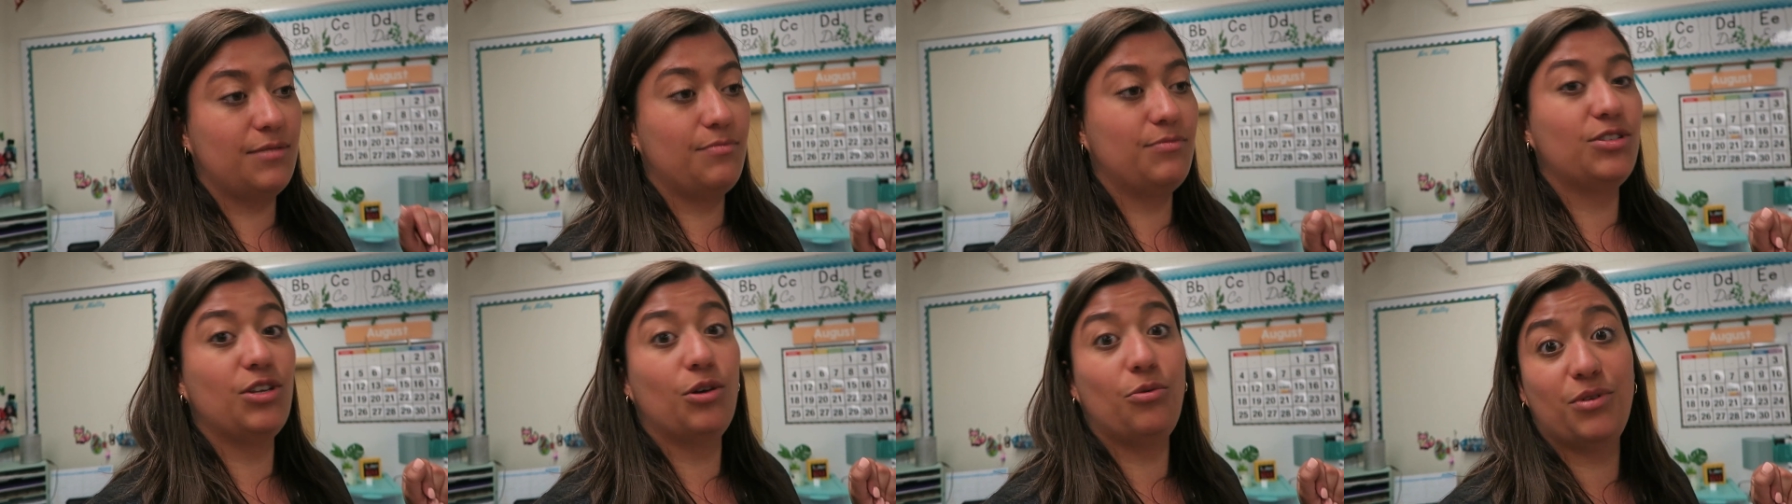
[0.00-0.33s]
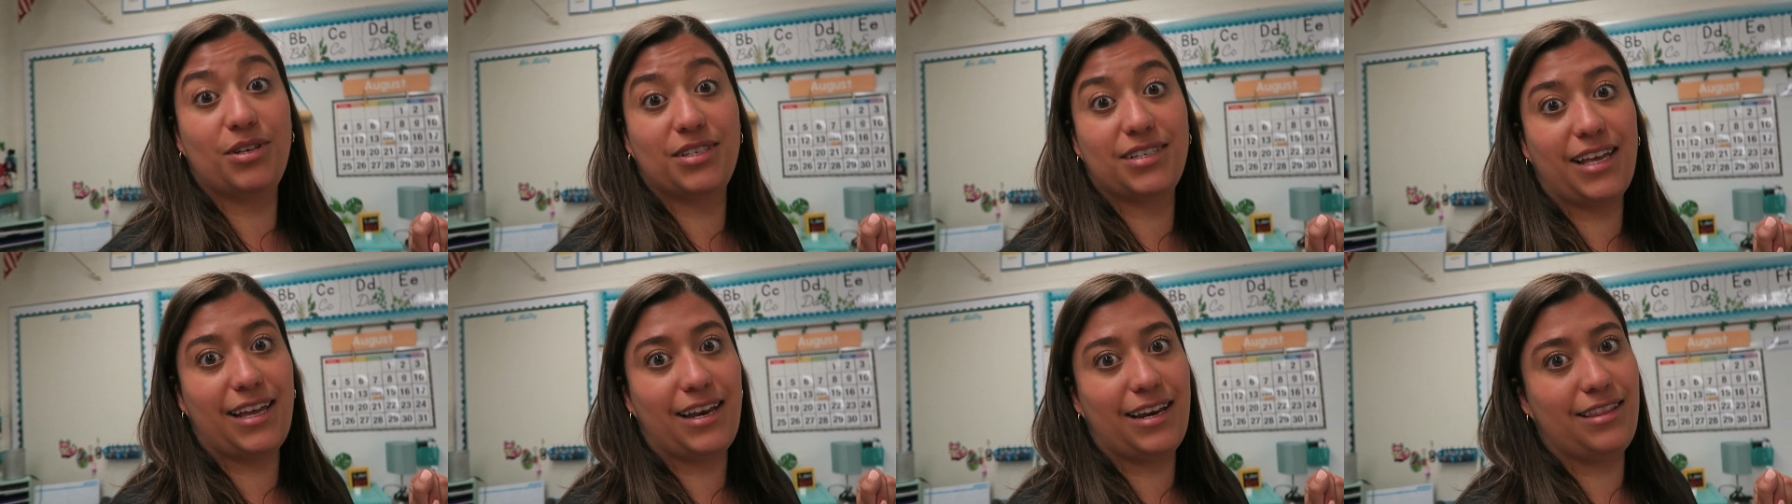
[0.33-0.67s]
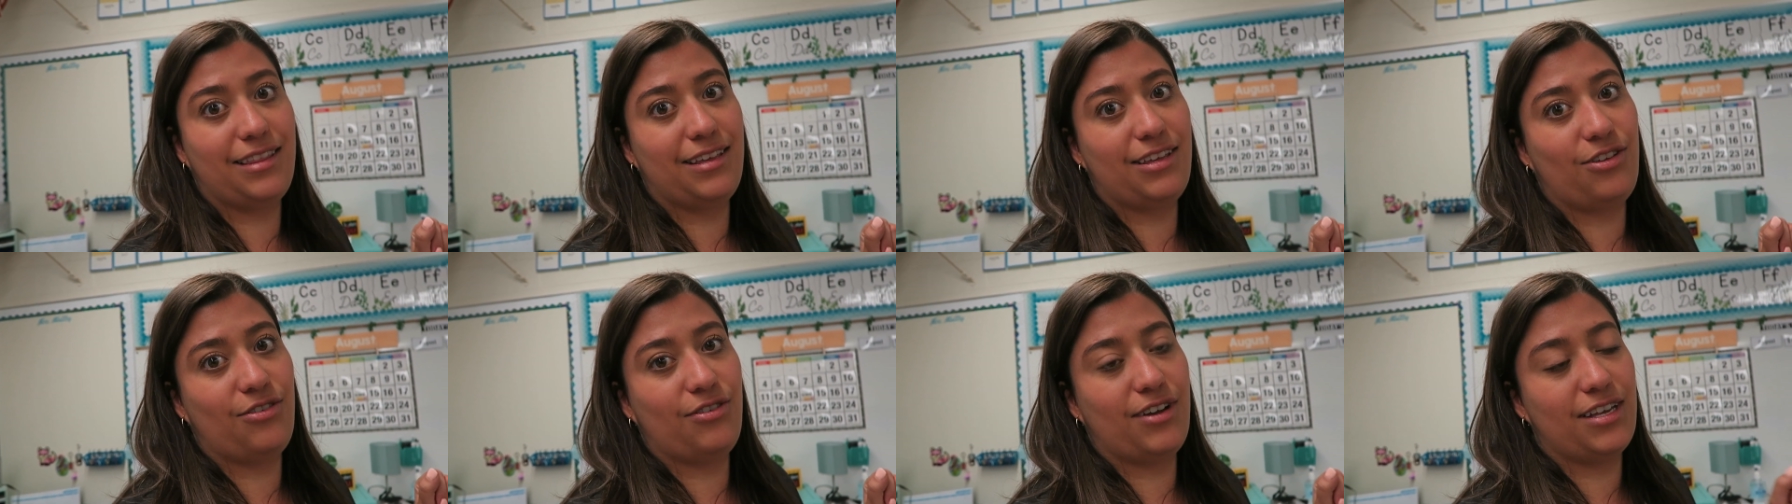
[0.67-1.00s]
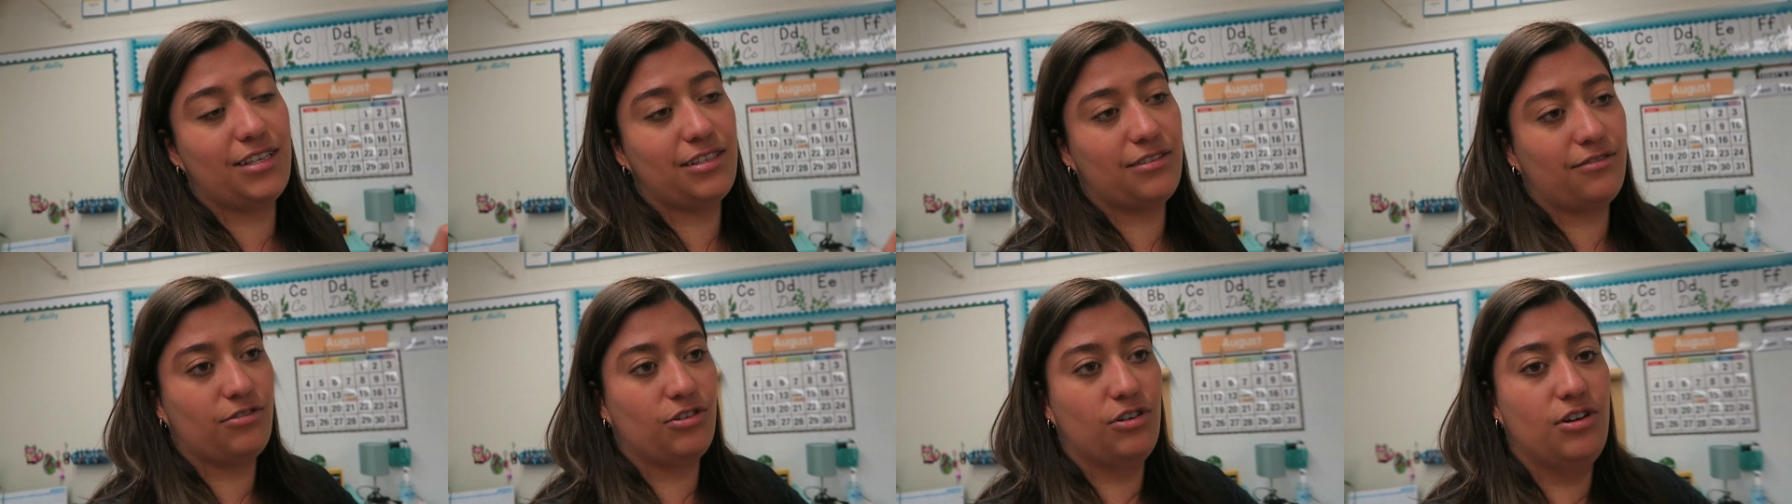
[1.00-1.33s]
I'm so excited that you
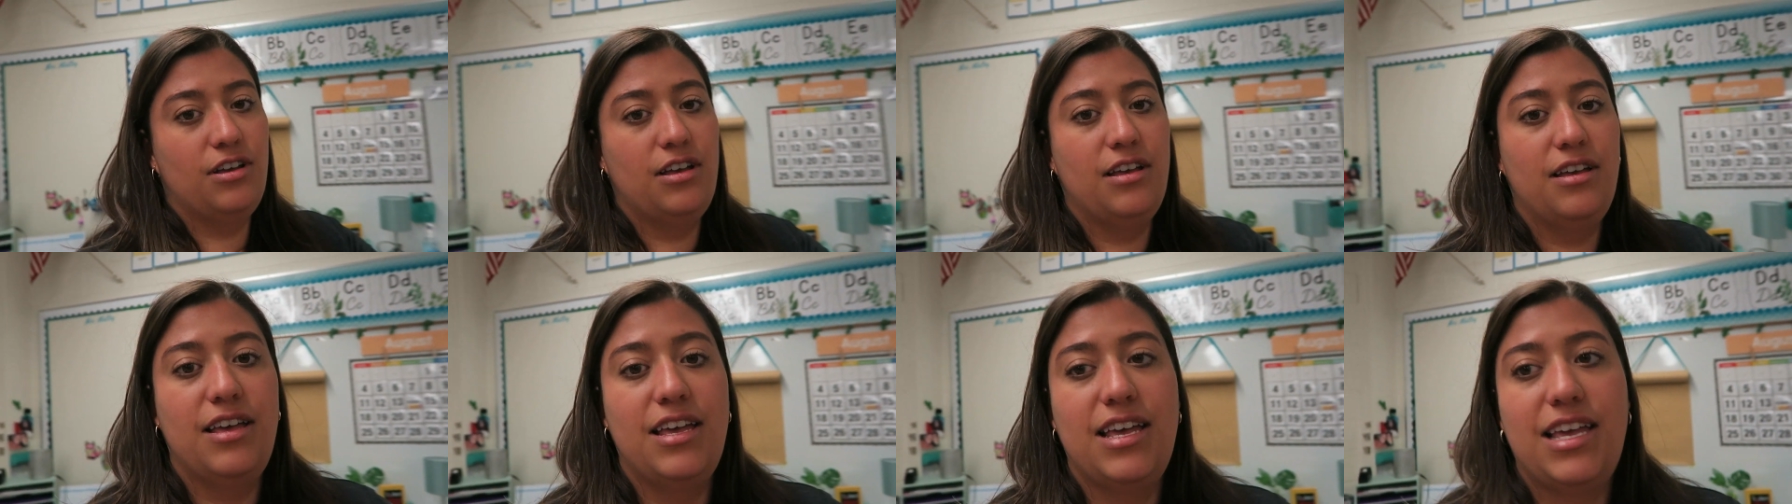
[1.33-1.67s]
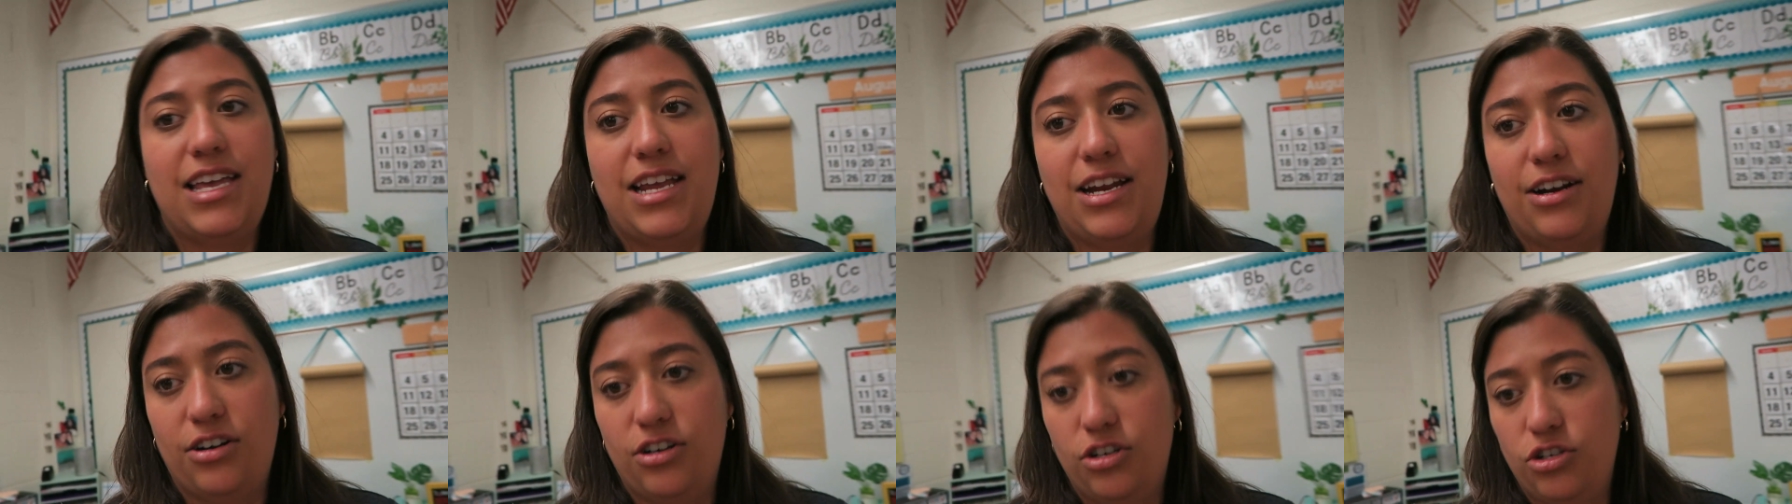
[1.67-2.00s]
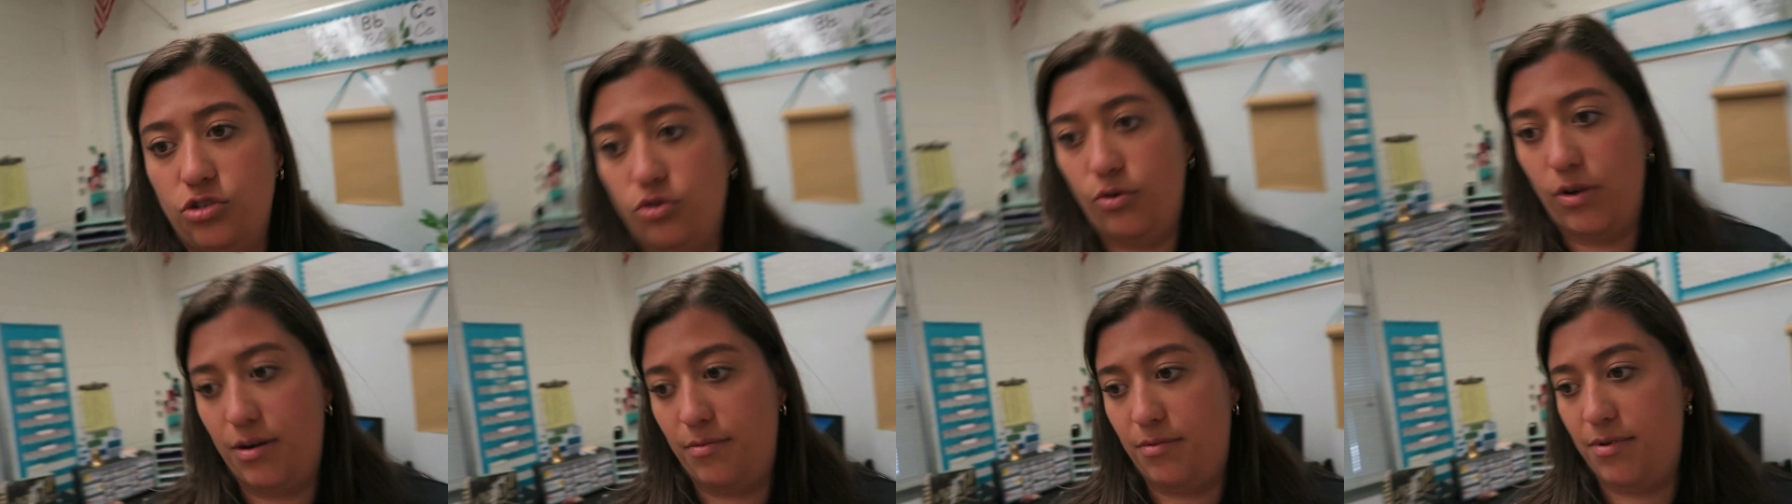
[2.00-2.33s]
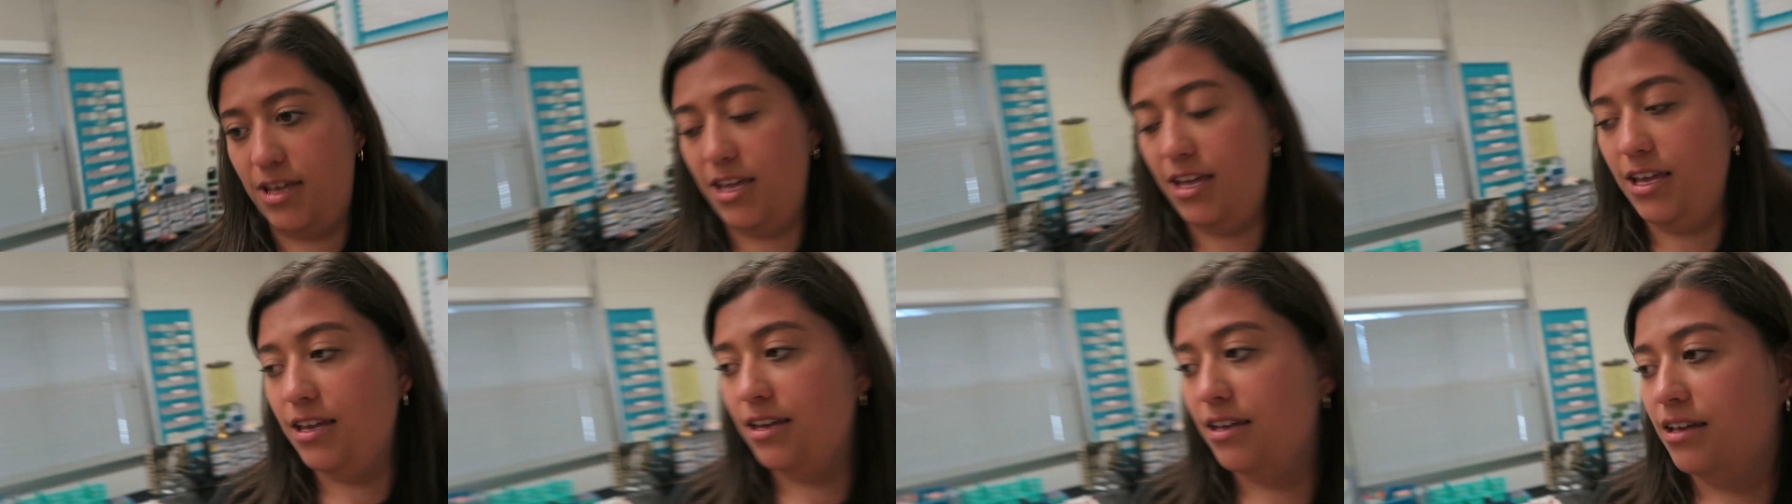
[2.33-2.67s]
guys are here to join
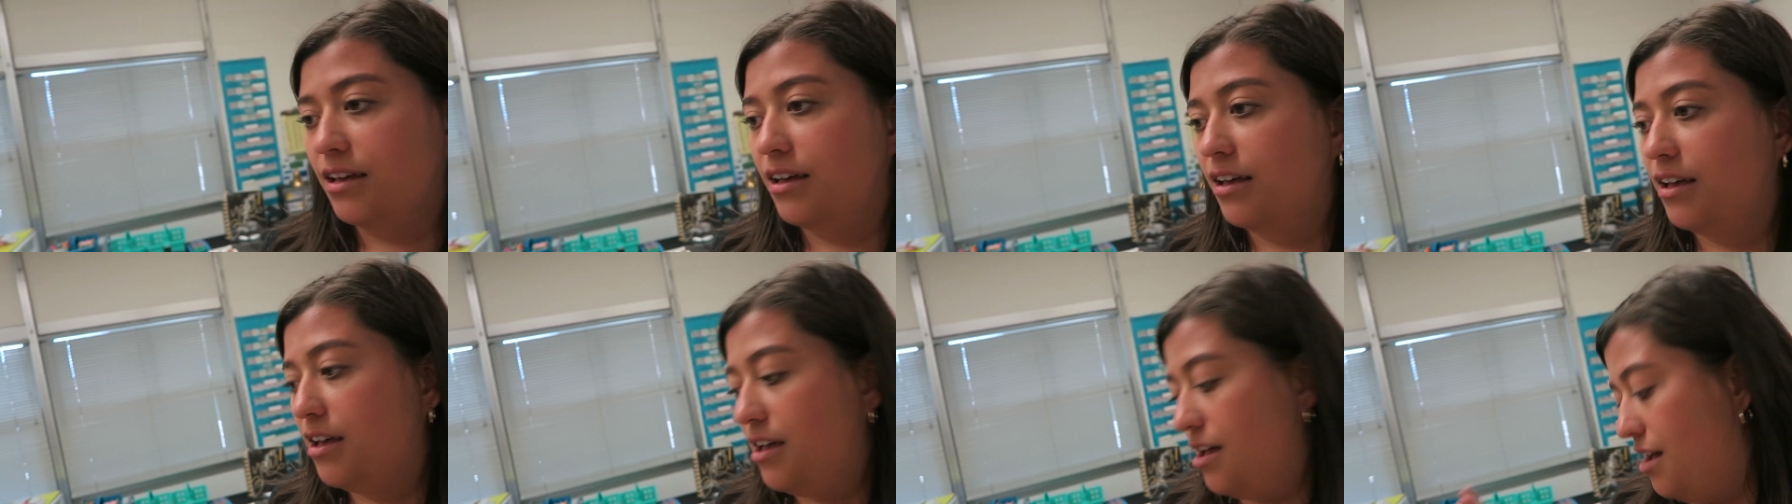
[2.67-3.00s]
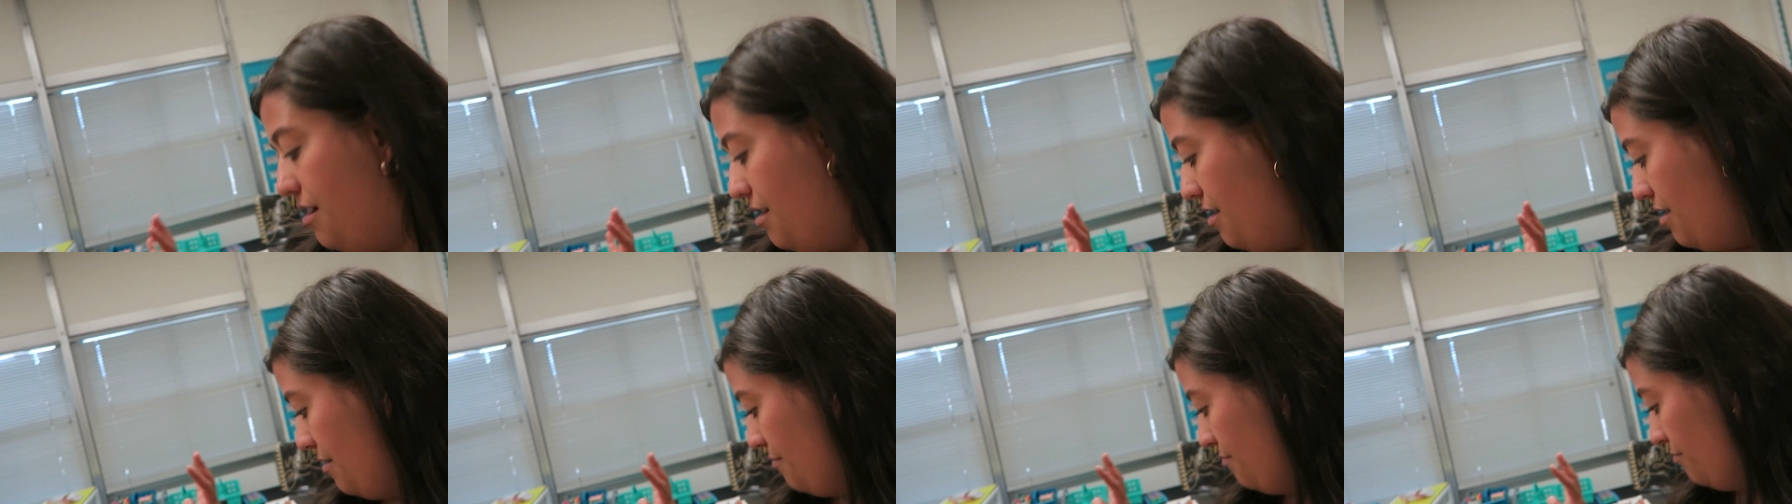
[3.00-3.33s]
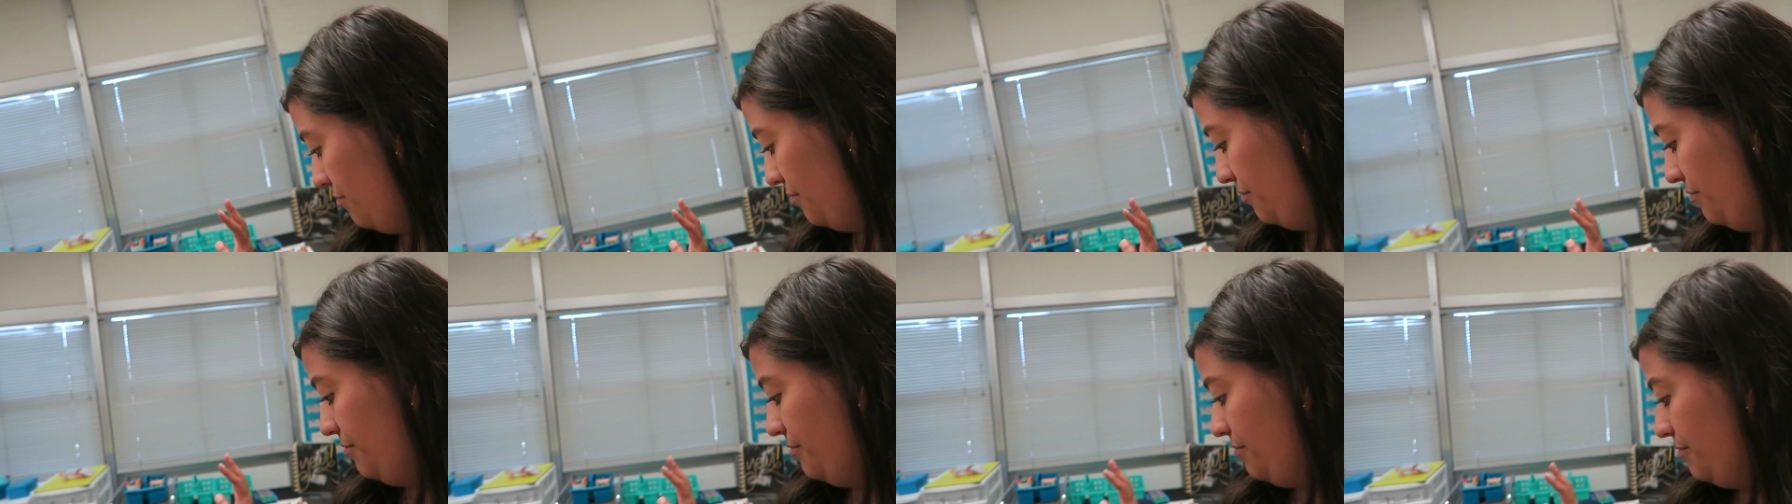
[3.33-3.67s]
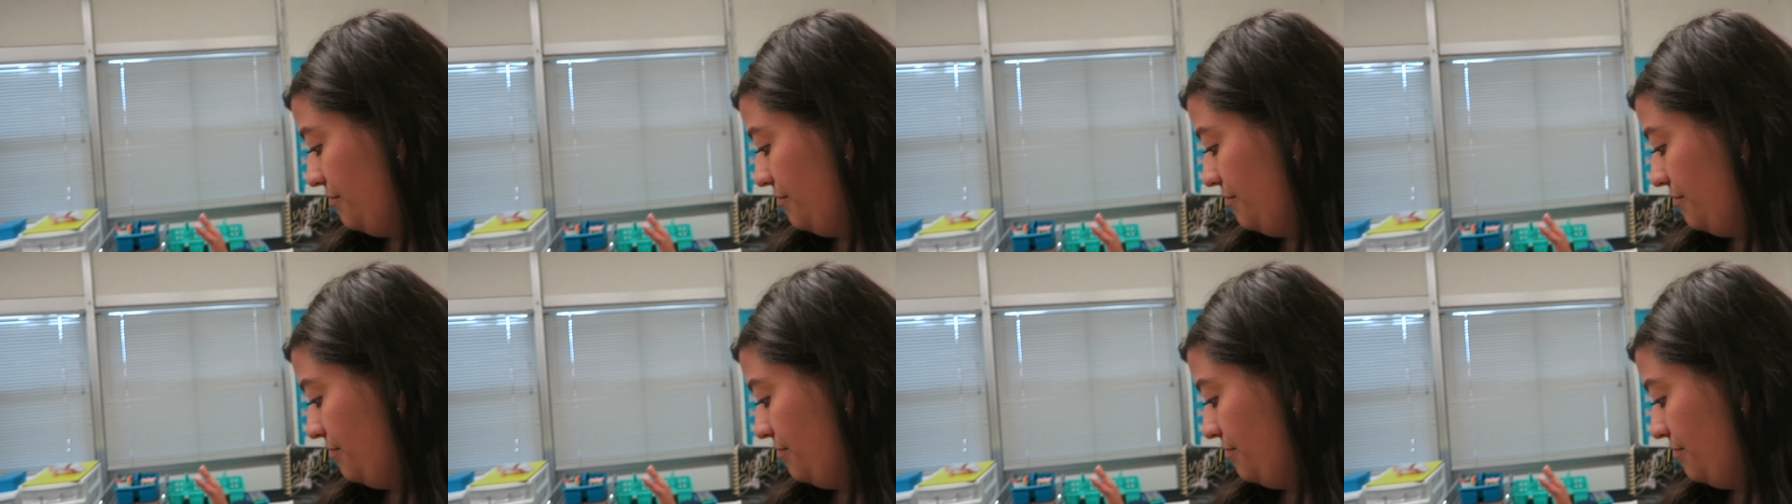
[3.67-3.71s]
me. I'm